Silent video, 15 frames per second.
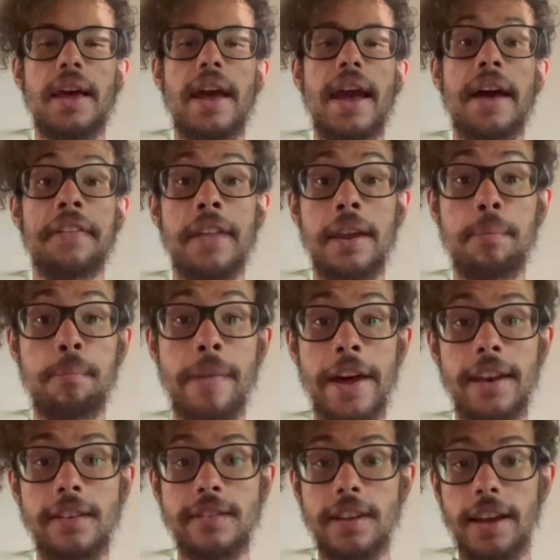And then
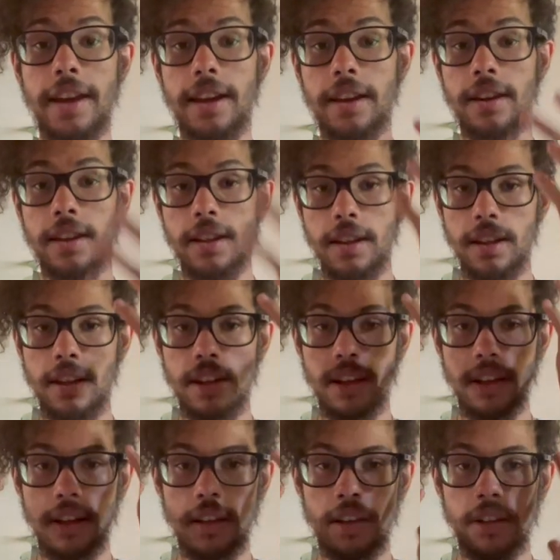meditate,
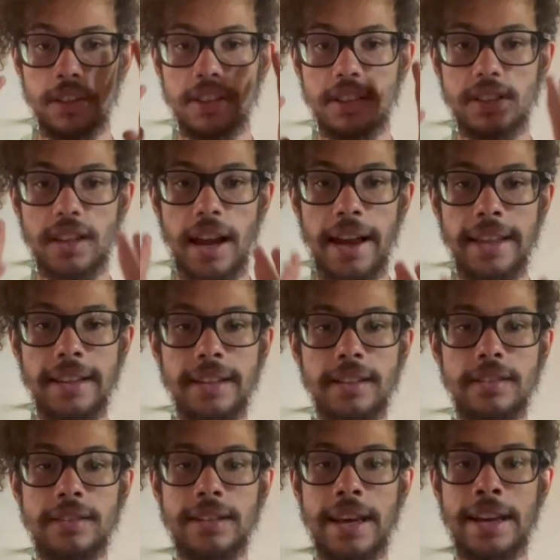
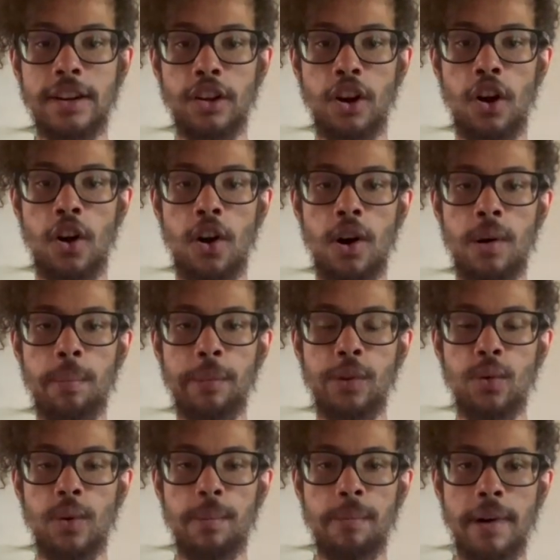silence, and calm
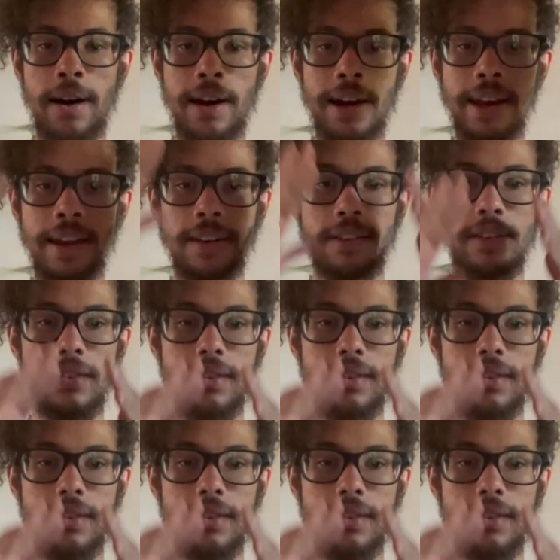your mind.